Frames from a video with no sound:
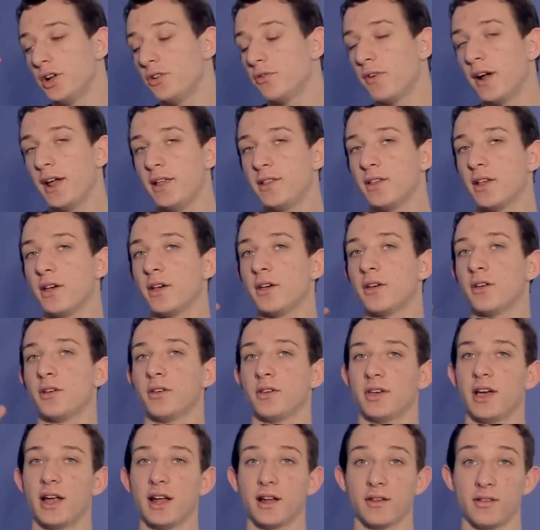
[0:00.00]
RAZR,
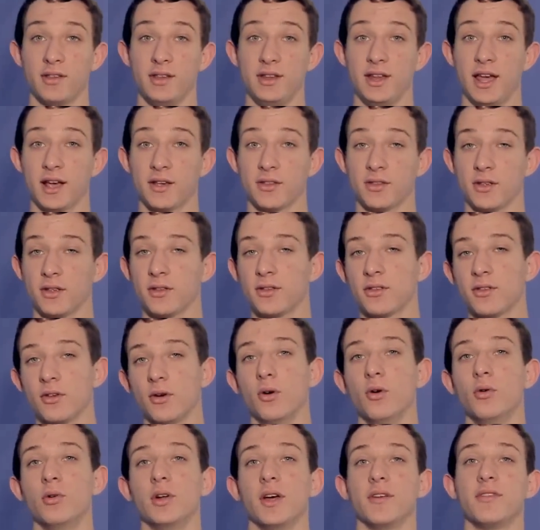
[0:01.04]
Galaxy Nexus,
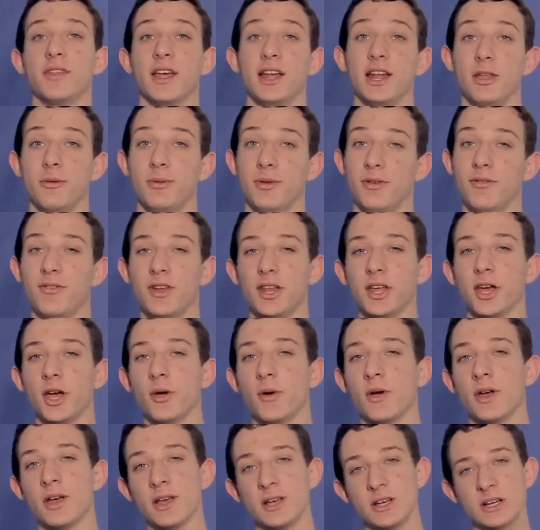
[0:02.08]
all have 1080p video.
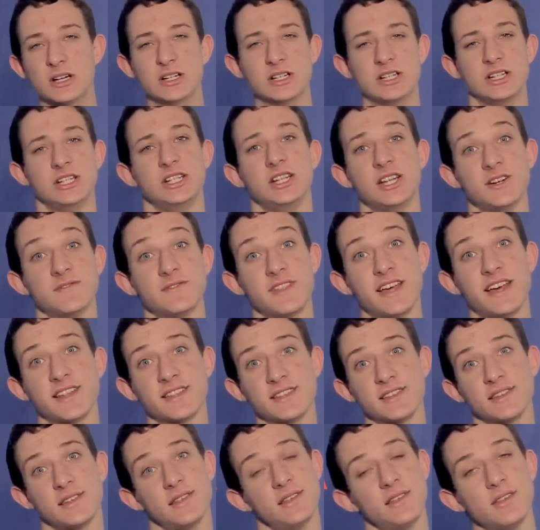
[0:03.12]
Love
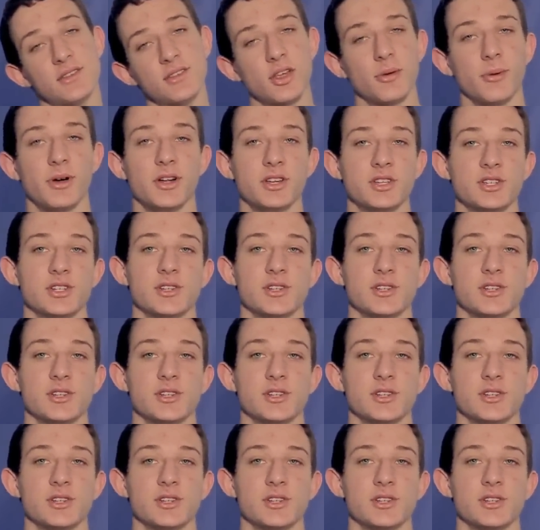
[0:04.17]
that so much.